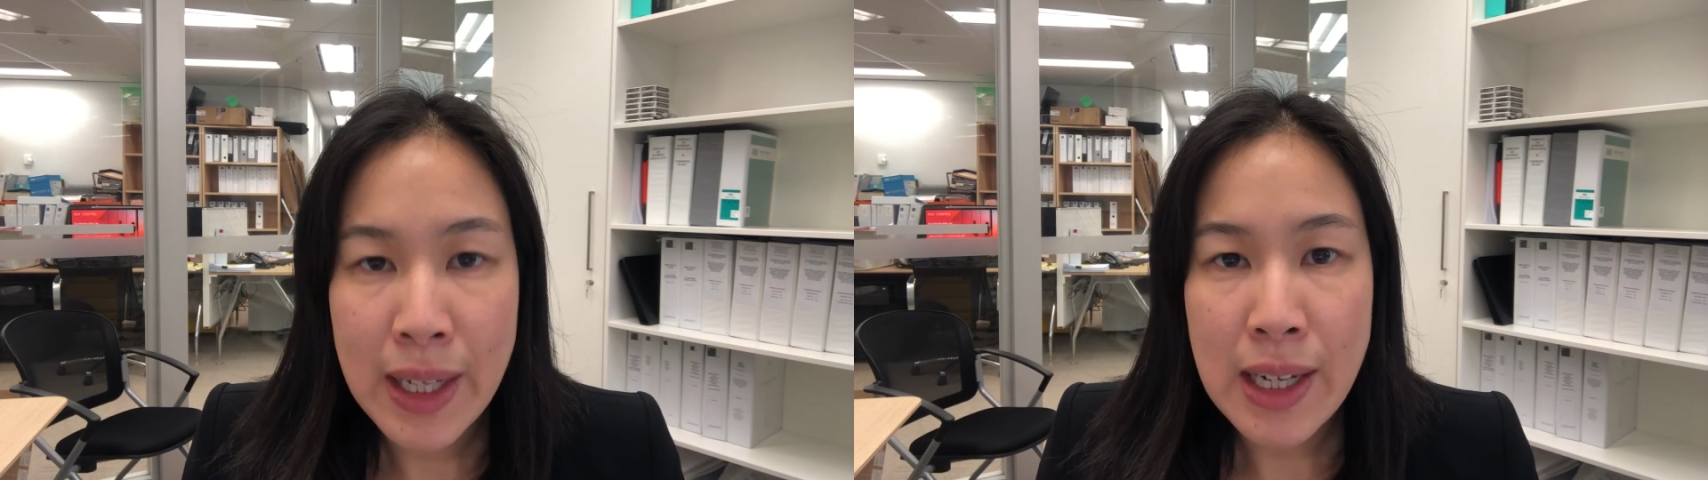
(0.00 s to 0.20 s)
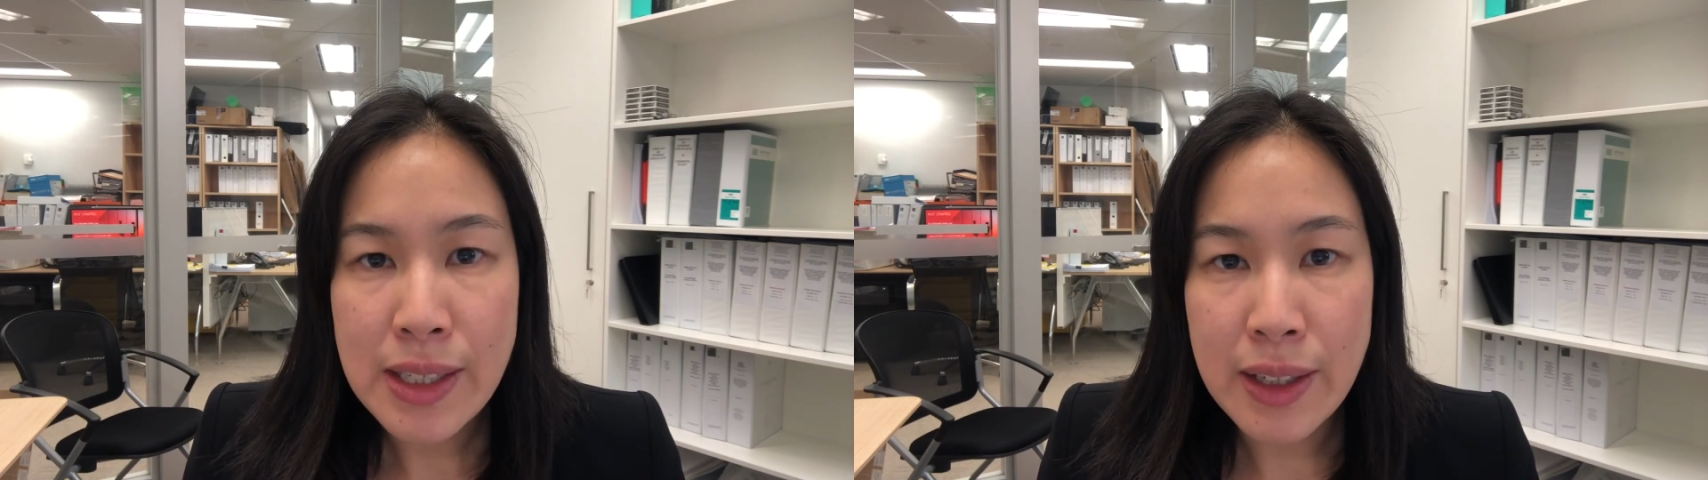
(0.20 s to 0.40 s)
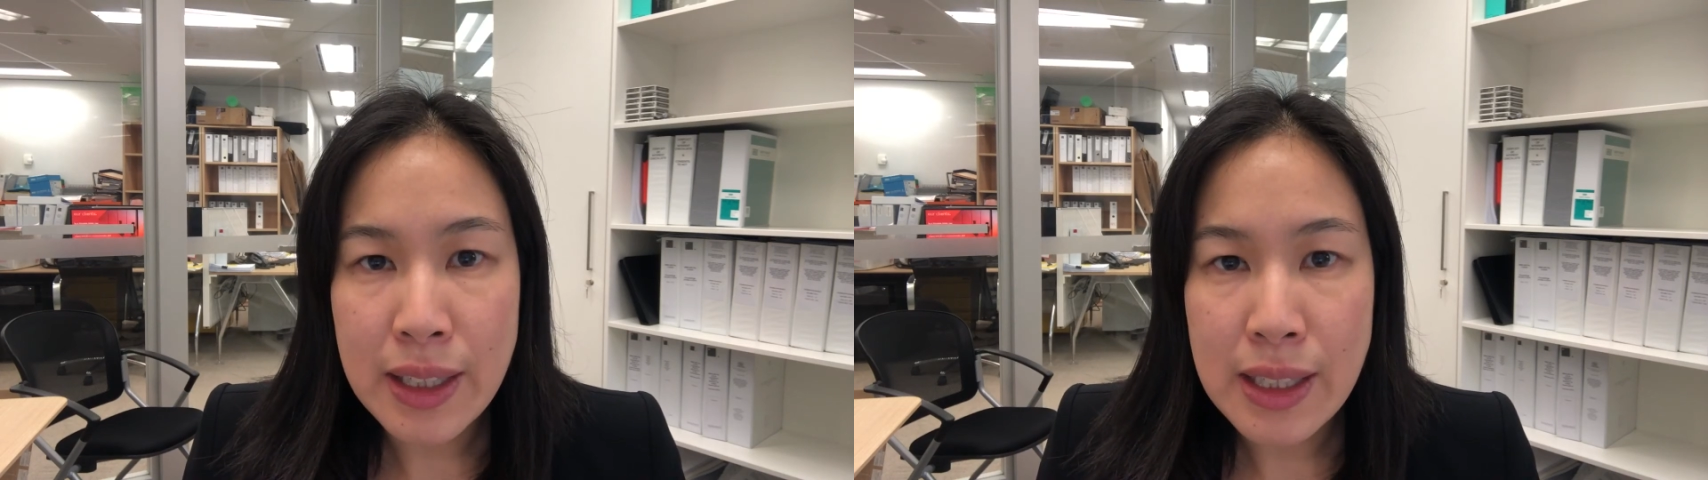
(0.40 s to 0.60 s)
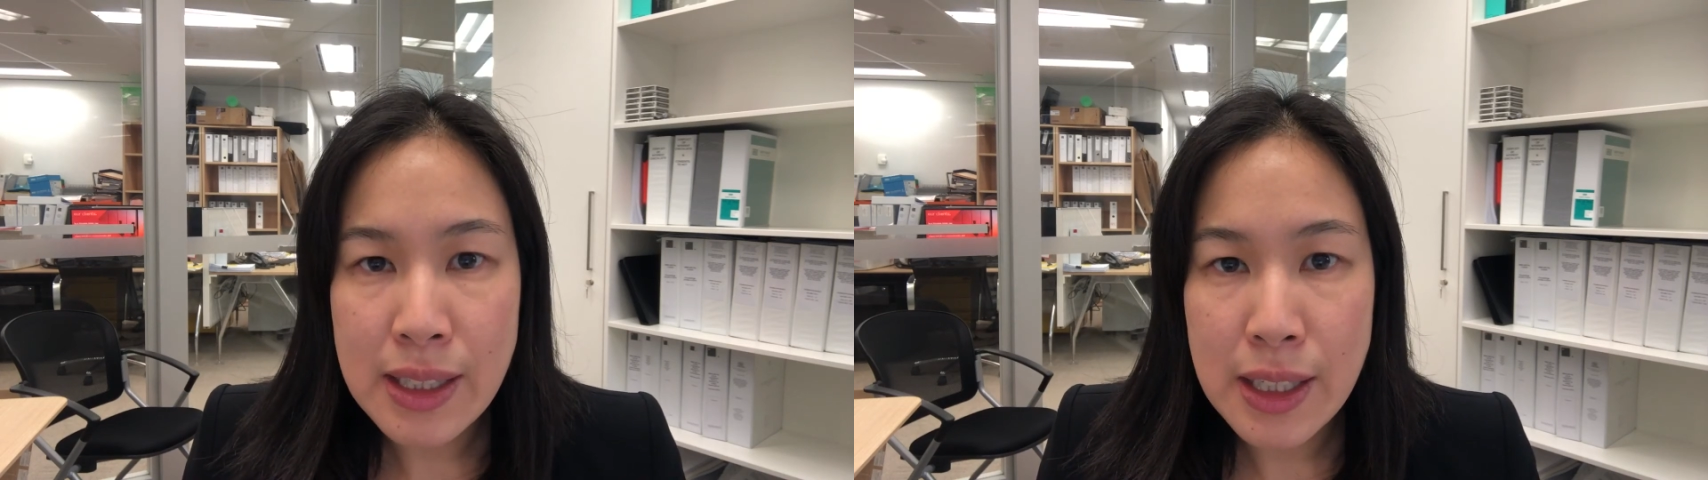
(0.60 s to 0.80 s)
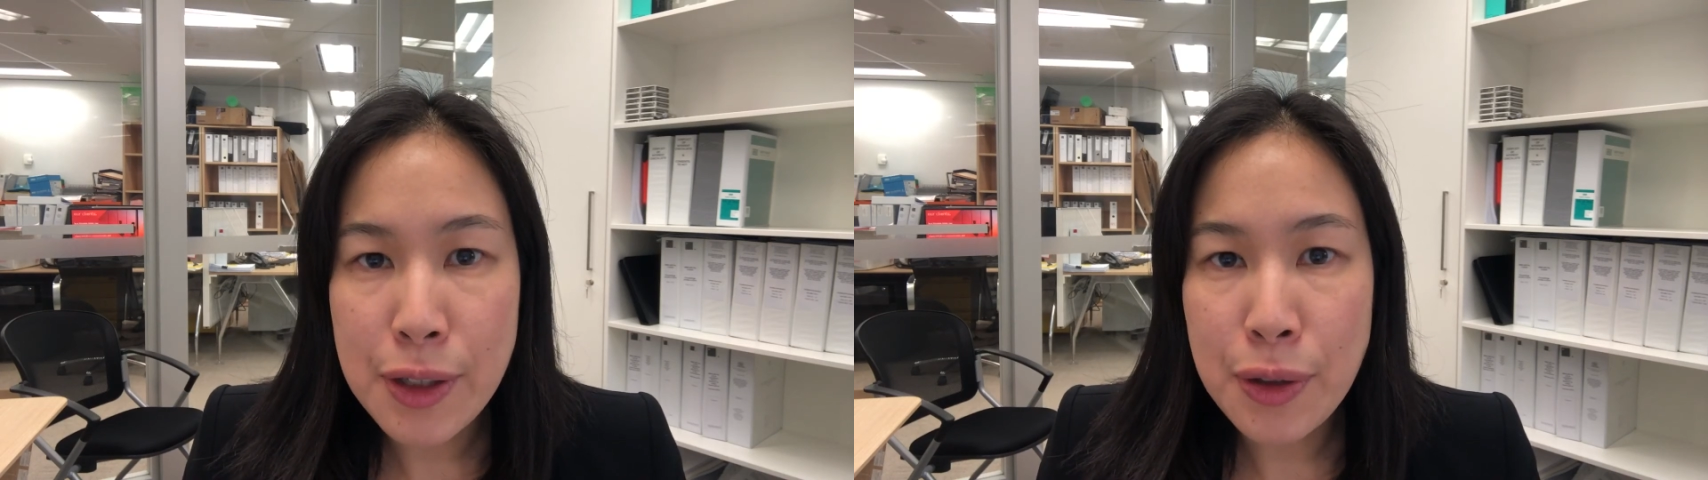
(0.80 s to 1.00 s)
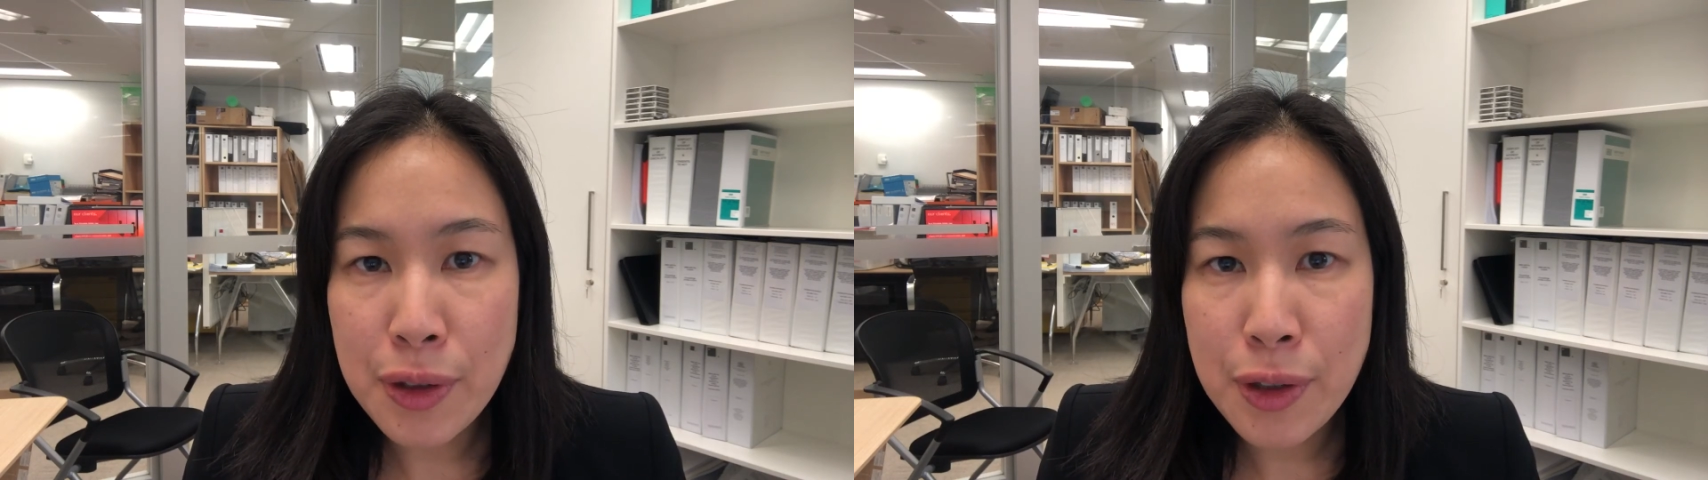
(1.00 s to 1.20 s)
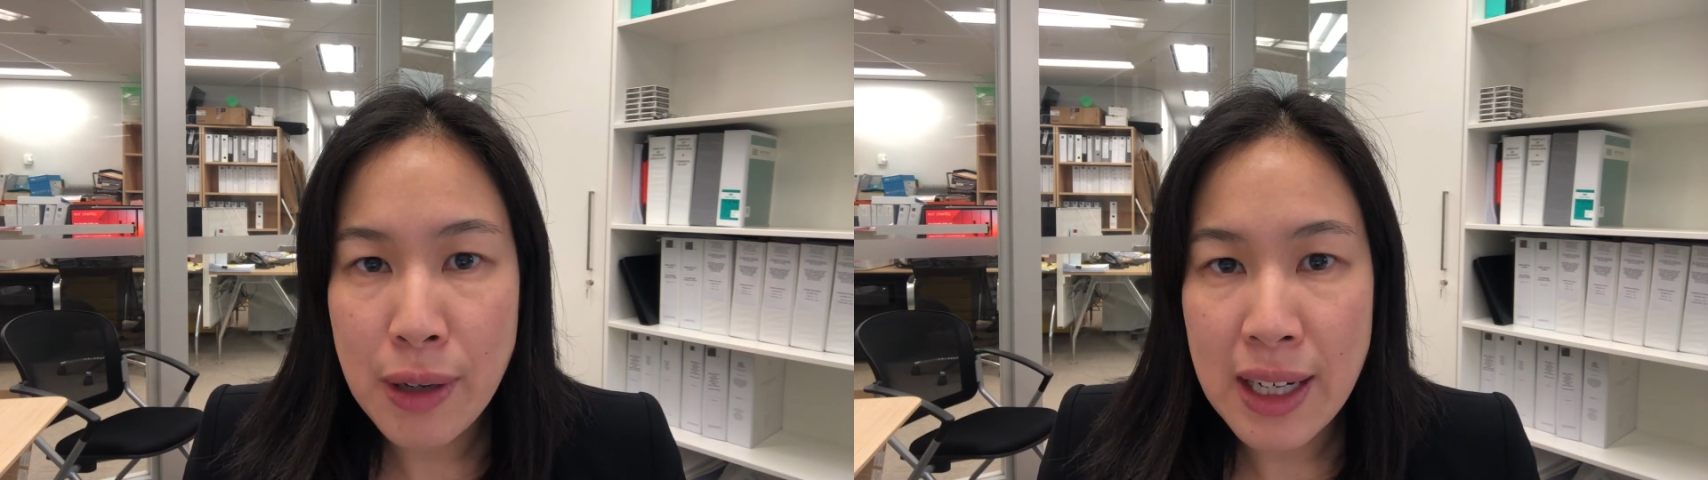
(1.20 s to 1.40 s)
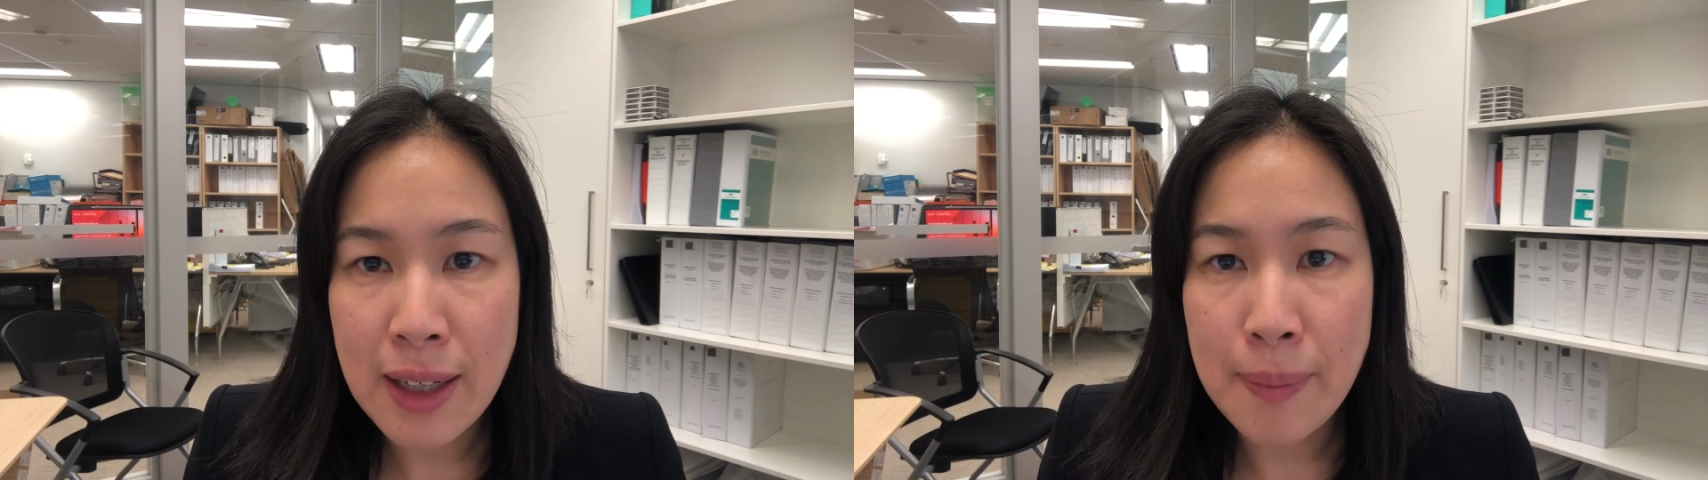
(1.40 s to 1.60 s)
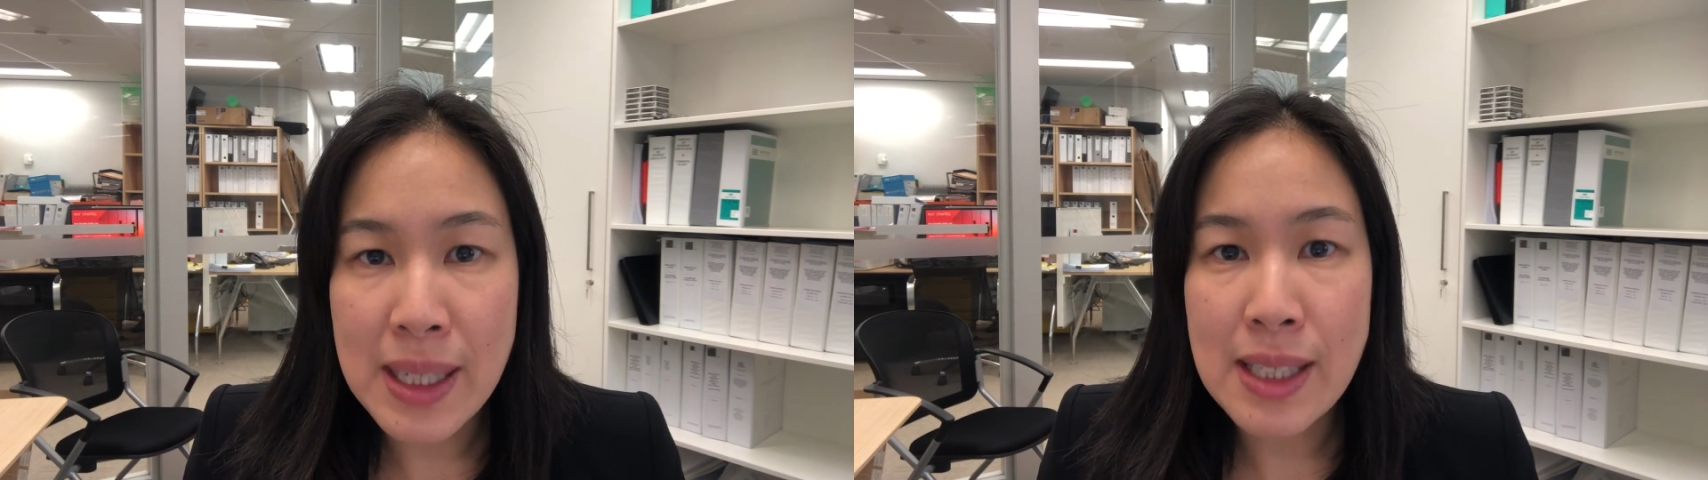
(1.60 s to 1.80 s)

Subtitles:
So the secured creditor must